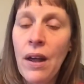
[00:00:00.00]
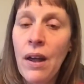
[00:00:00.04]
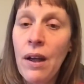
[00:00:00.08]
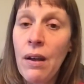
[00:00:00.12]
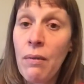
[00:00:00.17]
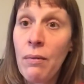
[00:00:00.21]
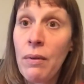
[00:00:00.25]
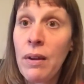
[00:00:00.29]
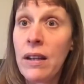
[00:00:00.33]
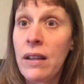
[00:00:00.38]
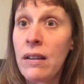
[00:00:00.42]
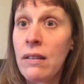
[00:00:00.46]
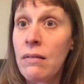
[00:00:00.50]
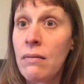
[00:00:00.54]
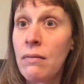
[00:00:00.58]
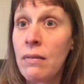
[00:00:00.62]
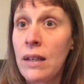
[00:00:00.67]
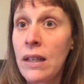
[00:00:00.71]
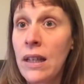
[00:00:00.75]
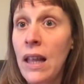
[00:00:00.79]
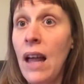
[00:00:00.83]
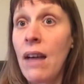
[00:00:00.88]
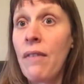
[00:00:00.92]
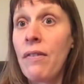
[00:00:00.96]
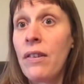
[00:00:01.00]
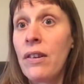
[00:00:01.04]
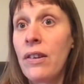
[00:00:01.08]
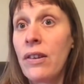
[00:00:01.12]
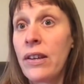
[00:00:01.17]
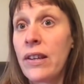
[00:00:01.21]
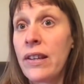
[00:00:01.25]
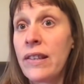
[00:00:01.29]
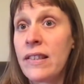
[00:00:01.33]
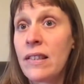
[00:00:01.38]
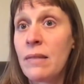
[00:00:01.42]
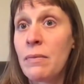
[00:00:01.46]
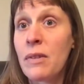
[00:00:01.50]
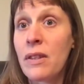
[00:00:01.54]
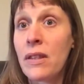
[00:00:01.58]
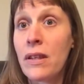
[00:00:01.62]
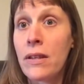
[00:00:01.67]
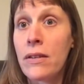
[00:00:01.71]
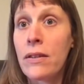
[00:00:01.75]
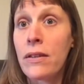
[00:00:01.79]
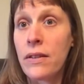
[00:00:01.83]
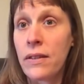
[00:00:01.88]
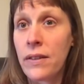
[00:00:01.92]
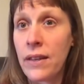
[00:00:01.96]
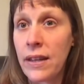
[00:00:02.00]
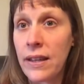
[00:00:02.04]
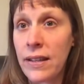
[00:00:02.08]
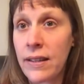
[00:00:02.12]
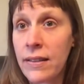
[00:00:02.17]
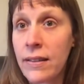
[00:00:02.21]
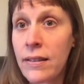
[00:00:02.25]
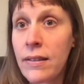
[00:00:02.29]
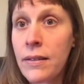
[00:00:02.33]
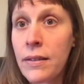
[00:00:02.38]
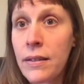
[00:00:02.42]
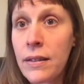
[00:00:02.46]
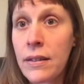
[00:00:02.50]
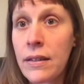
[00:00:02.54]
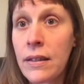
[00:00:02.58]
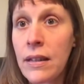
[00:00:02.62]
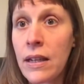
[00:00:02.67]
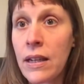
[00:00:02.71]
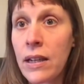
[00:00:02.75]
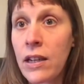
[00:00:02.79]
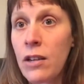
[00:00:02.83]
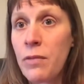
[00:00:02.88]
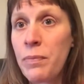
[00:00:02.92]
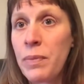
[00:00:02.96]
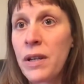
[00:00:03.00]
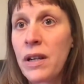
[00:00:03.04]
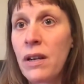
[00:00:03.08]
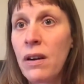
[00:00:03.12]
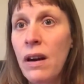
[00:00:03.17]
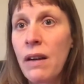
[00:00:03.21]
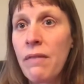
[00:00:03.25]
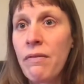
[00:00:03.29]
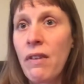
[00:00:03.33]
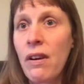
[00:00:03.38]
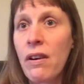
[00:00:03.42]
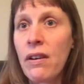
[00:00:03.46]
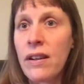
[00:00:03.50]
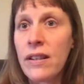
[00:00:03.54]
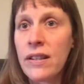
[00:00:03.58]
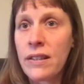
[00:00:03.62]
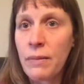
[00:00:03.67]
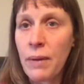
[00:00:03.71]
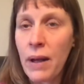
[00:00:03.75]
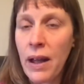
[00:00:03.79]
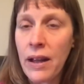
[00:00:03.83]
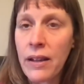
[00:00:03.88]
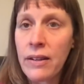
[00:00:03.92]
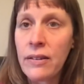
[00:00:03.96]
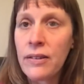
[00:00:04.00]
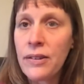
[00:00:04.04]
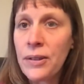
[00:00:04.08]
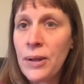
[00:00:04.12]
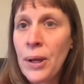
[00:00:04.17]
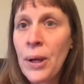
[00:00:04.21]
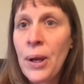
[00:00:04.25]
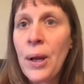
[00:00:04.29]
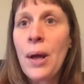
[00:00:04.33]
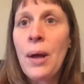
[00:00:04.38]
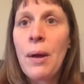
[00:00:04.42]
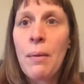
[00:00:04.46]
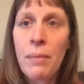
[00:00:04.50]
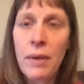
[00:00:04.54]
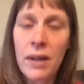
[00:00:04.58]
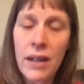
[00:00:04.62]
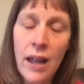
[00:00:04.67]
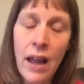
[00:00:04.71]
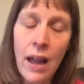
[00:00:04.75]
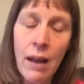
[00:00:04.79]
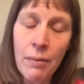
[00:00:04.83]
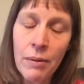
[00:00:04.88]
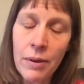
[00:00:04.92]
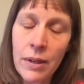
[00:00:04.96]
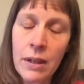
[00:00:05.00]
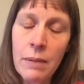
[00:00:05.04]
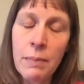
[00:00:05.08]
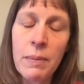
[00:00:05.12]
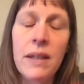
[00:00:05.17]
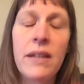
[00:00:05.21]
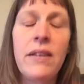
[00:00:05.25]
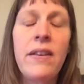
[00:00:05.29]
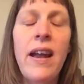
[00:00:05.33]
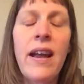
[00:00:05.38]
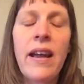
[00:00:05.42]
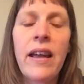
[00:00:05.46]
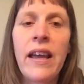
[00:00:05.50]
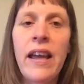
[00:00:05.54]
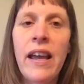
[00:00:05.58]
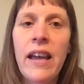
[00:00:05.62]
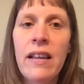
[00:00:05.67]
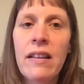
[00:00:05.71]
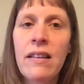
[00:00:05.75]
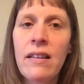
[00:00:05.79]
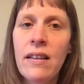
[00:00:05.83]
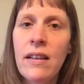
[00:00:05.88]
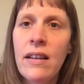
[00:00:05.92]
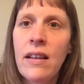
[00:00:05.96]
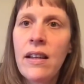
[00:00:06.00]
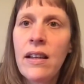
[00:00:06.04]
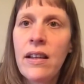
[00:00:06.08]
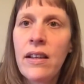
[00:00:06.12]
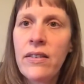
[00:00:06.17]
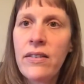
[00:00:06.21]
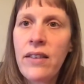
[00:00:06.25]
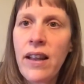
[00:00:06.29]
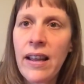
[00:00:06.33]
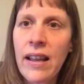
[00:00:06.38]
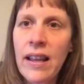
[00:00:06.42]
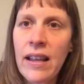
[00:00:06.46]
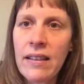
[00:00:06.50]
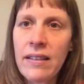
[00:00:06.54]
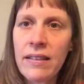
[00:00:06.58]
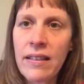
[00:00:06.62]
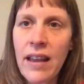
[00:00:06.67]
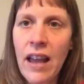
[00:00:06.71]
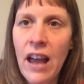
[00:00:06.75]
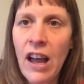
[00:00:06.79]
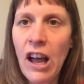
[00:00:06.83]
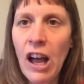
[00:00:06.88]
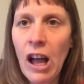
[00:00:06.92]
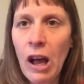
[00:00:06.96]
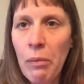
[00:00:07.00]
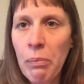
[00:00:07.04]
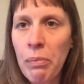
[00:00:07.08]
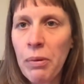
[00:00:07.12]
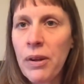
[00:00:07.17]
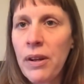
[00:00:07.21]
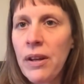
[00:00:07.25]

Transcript: we'll have a look at some of the other things that could be going wrong as well. But yeah, I'm going to be checking the app,